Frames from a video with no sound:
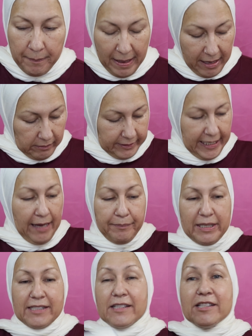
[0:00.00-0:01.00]
about, yeah,
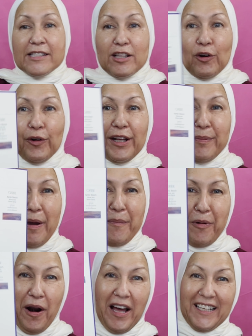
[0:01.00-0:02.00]
because this is an Oribe
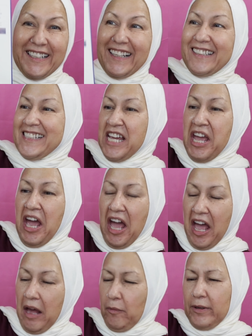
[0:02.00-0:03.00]
product.
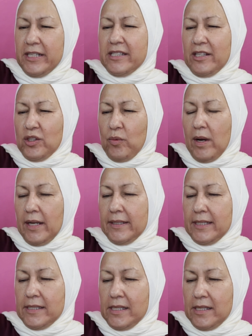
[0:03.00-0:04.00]
What is this one?
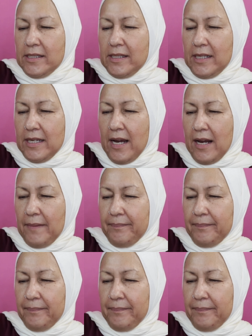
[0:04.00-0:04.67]
This is the